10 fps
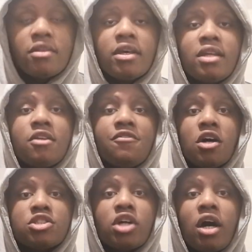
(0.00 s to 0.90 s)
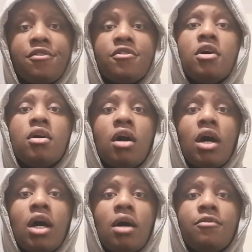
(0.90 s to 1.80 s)
the first half.
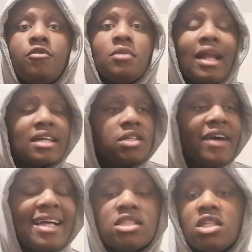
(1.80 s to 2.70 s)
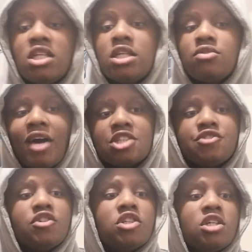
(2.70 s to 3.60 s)
From the likes of Anthony,
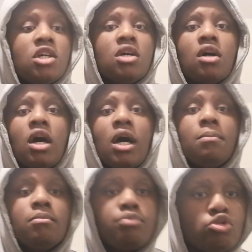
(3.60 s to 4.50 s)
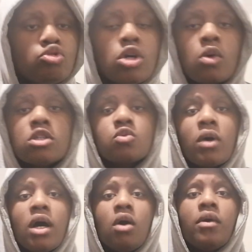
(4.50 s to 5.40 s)
Rashford, Bruno as
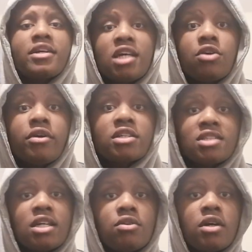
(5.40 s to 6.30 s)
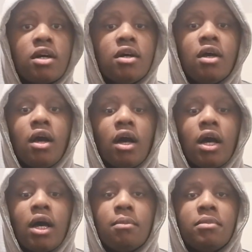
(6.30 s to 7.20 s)
well, etc, etc.
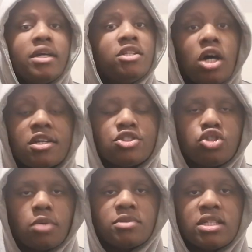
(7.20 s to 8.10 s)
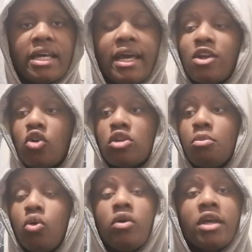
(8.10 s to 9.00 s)
He done his job today. And on
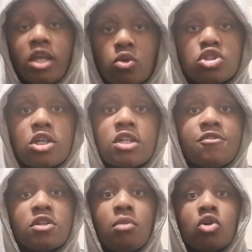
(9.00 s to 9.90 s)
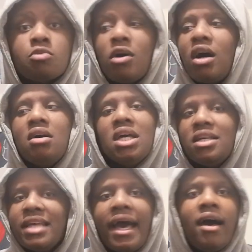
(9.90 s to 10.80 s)
the ball, he was solid for the most part.
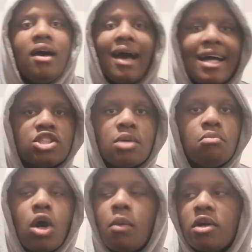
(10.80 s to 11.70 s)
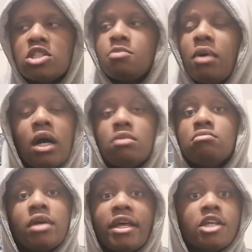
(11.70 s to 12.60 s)
Yeah, had some moments, but
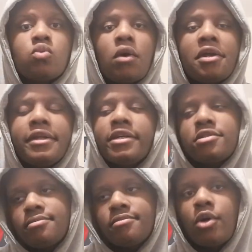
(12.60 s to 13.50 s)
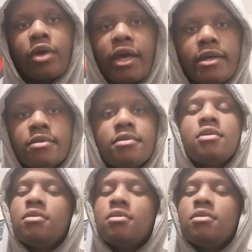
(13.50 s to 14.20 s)
it is what it is, okay?